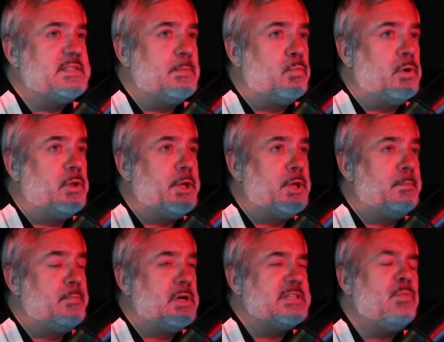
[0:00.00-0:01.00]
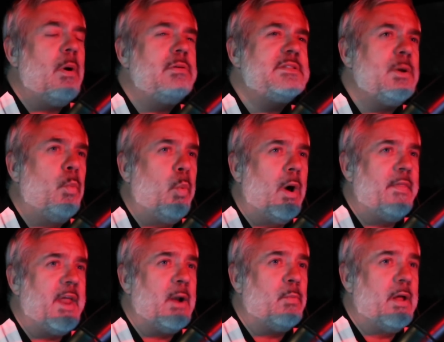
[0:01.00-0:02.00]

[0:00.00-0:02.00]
some really good books. What was the one that I